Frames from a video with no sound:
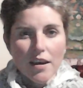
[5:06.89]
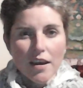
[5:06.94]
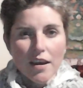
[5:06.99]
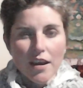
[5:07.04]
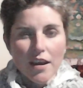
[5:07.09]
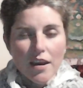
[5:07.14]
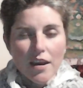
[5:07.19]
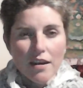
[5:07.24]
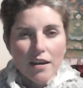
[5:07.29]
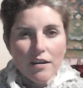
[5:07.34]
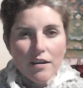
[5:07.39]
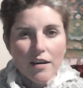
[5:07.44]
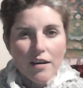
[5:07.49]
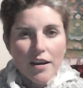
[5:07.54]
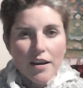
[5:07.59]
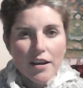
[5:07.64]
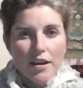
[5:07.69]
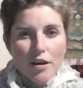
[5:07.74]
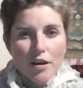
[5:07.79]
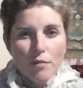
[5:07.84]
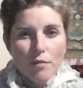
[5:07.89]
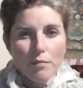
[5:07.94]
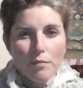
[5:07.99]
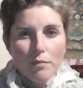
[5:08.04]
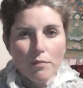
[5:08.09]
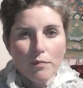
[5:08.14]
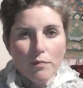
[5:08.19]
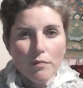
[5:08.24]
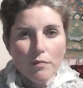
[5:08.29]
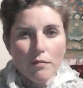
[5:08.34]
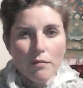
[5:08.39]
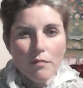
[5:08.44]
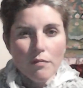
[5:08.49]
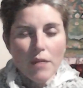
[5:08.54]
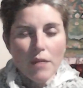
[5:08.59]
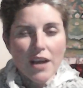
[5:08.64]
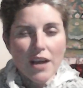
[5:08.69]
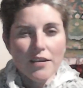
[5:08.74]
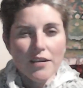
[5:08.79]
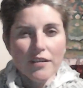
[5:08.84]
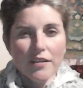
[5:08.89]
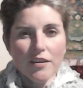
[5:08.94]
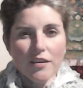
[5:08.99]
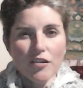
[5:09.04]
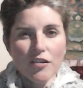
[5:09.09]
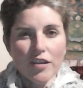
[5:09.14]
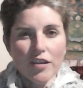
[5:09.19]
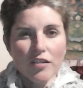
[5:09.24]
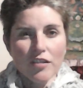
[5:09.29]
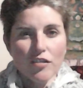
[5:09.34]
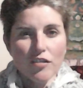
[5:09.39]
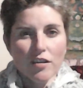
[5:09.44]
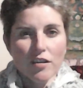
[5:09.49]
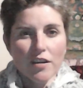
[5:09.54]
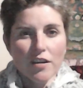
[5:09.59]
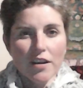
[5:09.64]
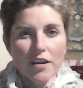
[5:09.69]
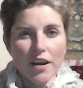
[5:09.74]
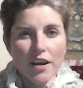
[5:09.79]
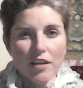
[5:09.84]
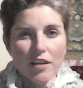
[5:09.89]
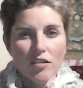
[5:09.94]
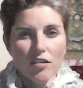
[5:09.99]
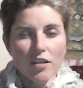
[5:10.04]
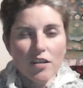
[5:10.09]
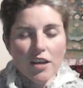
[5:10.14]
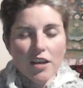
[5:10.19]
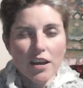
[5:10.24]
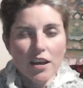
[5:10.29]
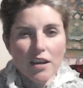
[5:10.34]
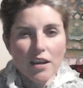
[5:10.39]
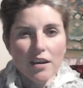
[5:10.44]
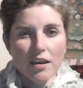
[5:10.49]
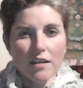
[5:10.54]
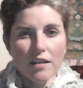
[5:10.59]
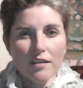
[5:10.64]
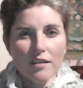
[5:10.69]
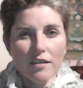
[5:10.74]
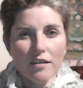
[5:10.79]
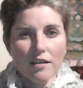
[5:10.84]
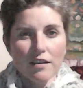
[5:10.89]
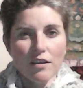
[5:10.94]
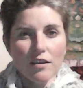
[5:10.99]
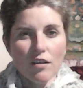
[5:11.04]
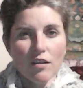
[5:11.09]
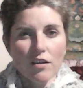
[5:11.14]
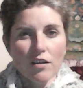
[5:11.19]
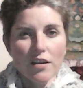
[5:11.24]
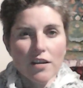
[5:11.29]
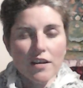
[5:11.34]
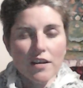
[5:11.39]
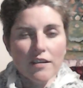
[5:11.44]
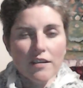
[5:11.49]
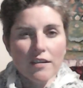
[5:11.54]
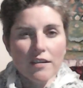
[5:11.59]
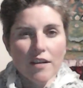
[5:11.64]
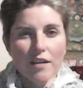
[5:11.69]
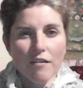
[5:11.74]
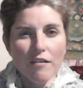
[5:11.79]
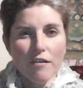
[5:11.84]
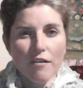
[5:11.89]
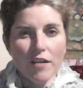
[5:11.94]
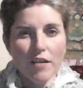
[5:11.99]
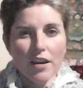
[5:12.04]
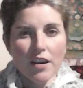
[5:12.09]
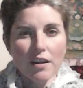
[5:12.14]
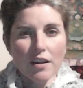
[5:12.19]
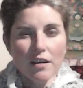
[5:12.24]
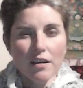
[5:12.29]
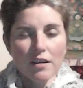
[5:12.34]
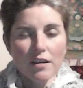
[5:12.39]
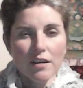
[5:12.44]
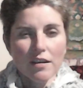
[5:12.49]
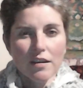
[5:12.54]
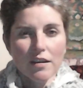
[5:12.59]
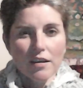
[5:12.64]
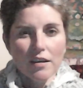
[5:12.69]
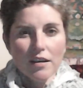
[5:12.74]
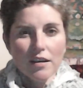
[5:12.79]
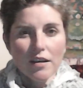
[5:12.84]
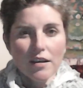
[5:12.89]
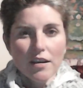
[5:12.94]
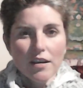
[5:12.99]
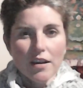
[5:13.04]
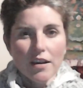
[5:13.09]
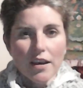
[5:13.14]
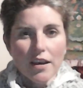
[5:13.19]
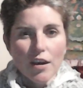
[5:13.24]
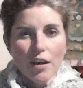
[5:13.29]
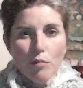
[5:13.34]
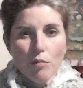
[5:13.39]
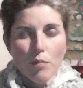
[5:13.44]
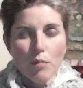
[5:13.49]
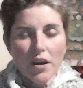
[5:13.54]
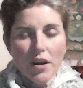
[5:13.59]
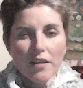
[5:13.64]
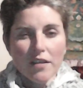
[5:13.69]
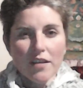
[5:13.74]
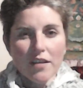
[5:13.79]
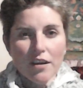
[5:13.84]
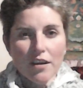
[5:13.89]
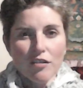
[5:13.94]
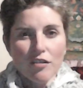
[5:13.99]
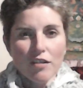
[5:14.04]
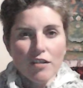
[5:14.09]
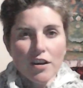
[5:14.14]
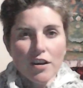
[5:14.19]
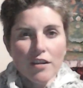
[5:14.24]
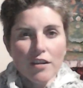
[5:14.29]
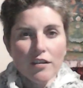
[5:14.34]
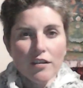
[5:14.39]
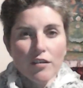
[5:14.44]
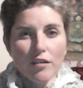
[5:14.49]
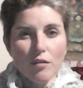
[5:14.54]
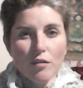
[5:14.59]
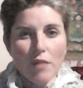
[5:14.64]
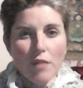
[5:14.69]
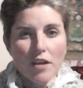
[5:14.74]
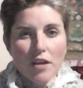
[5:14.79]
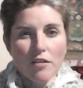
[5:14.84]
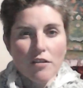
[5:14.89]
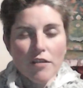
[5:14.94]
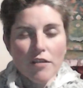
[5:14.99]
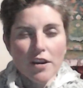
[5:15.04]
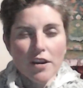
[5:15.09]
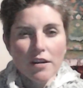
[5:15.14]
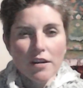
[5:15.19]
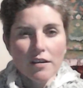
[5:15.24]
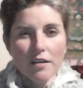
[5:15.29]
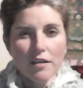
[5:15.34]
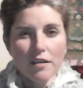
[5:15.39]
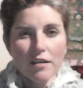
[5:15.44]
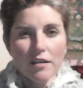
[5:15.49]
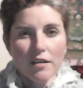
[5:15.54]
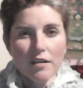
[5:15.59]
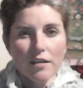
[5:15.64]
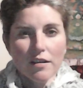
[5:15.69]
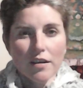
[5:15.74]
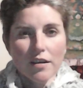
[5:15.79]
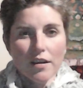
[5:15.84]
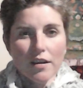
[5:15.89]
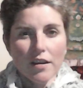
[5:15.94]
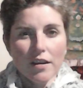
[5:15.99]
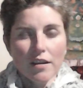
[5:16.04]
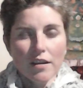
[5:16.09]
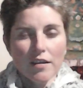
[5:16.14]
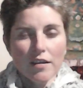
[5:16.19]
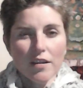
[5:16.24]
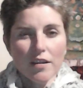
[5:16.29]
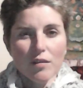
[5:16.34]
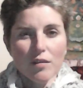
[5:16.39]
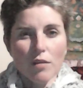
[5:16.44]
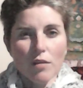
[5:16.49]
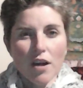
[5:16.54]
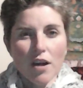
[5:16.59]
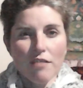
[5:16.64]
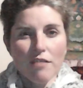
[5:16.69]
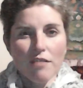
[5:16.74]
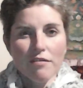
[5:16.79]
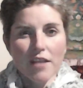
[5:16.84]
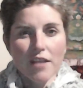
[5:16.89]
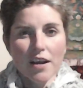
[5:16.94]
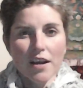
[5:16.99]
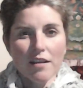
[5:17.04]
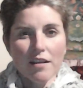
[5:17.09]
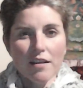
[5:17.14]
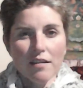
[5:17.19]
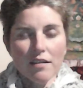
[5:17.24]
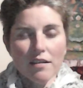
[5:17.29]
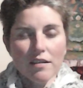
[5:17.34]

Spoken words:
And I made the suggestion that actually it's not in suffering, but it's actually in surrendering. That's what I found.